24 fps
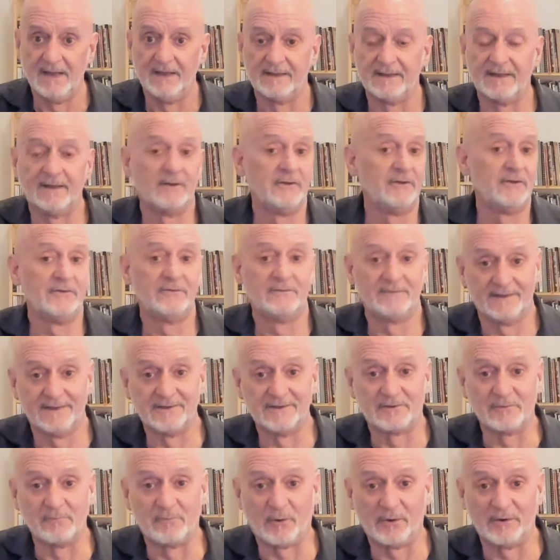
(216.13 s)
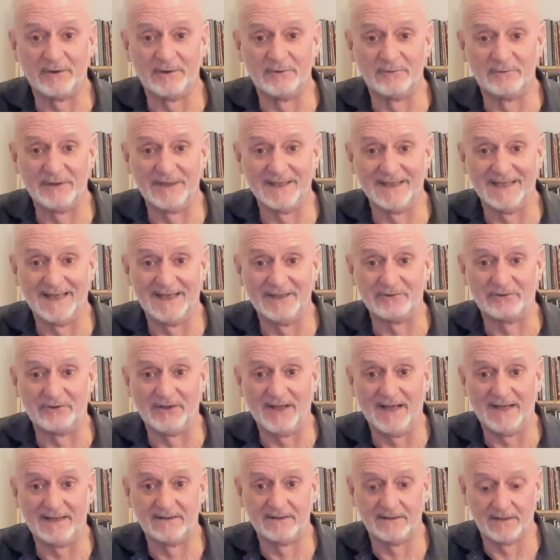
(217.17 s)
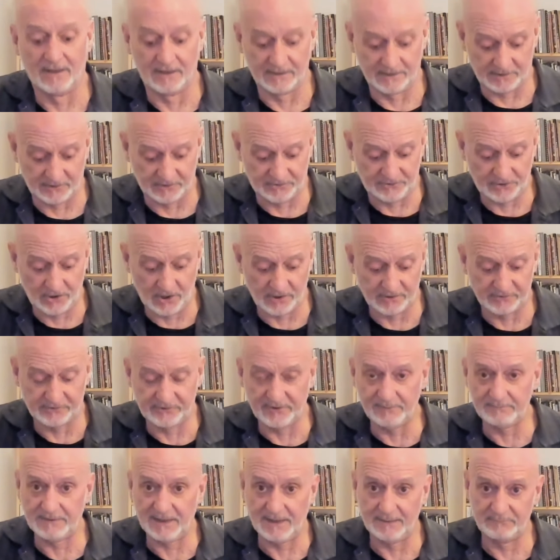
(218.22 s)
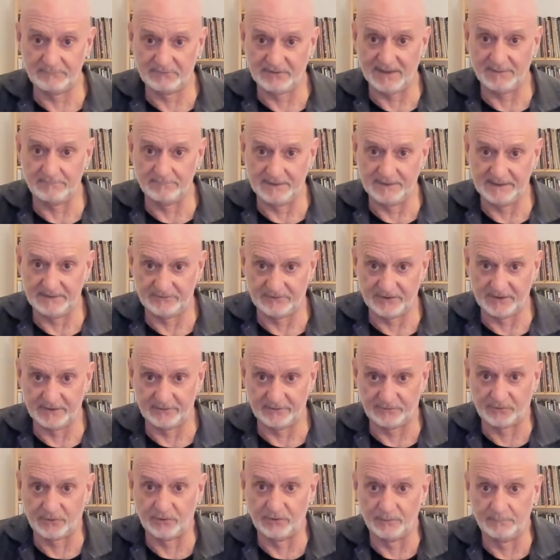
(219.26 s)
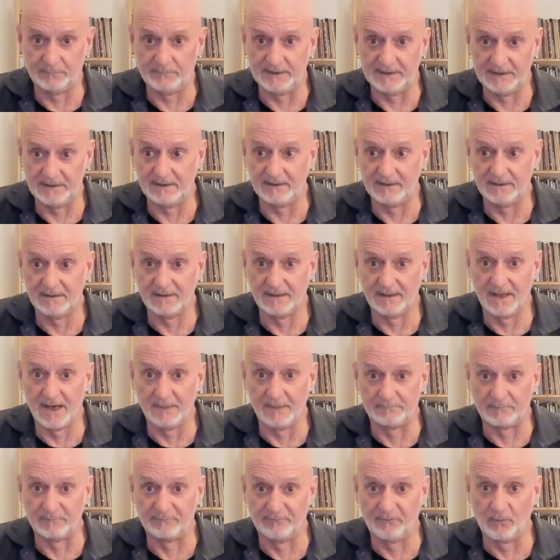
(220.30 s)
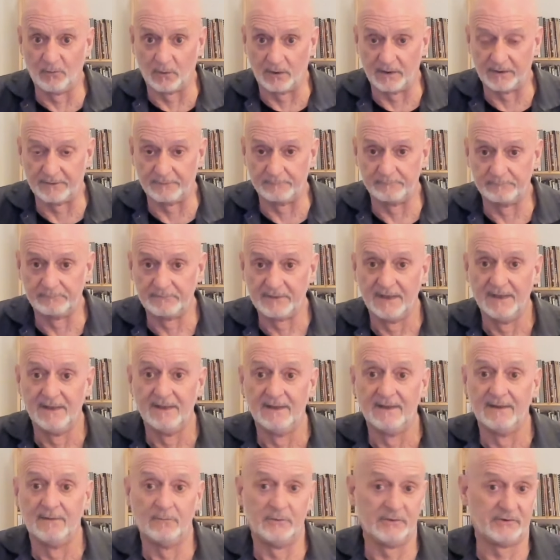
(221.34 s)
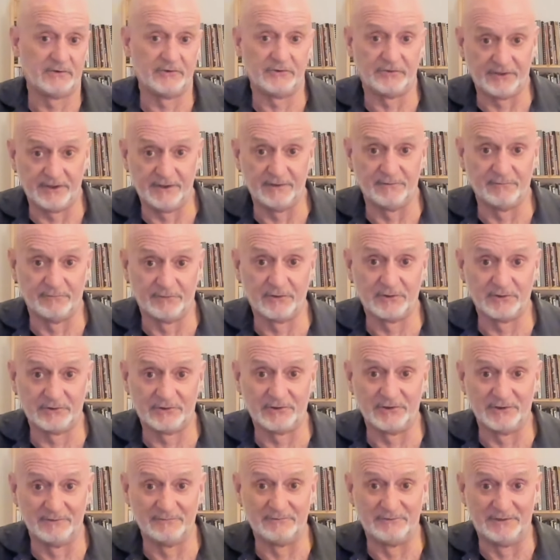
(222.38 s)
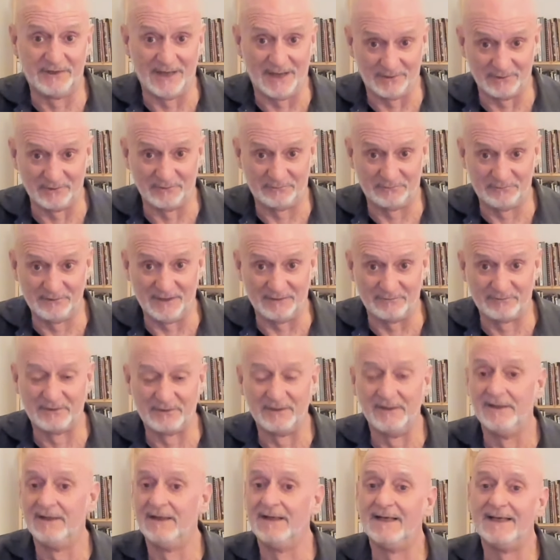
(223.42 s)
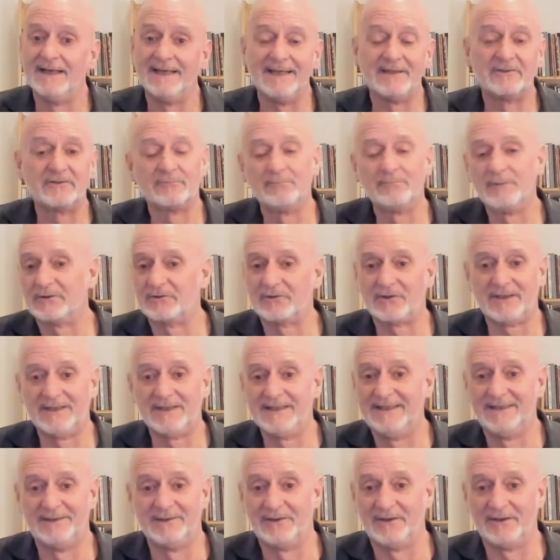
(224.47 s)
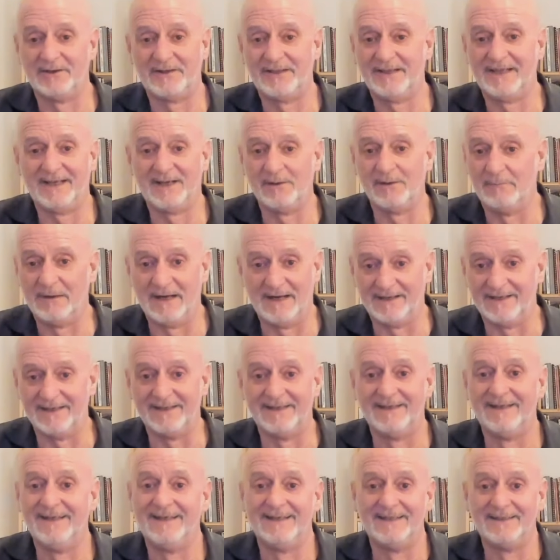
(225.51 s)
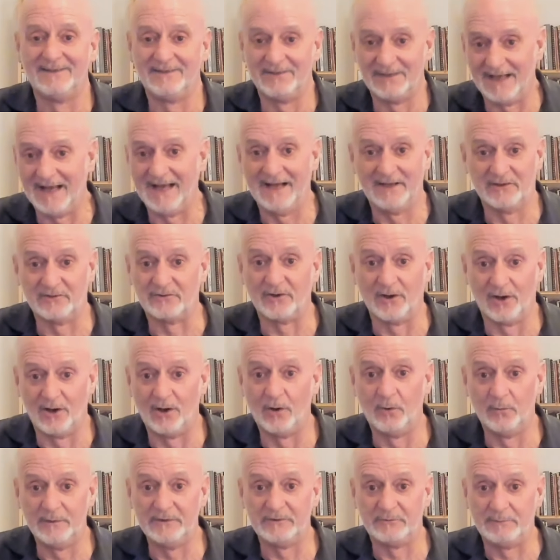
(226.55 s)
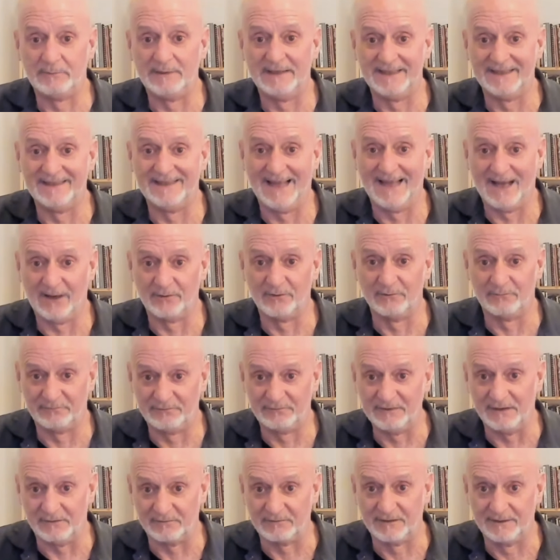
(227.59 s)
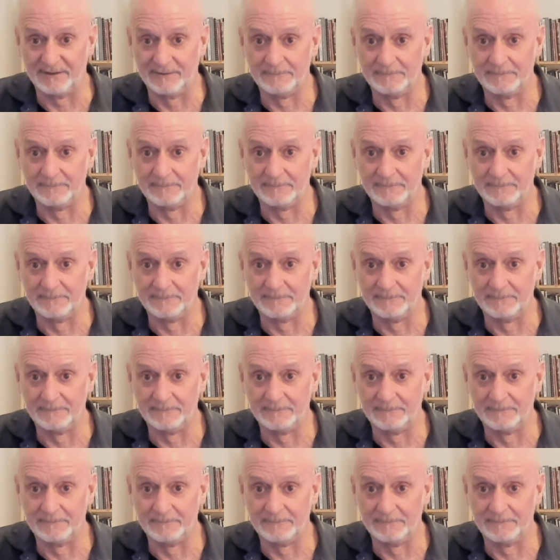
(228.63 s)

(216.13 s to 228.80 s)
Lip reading: Now, it's important to realize that on a guitar, sometimes that means that it's going to be up a 4th, which is the inversion of down a 5th. It's much cleaner to think about it as always being down a 5th.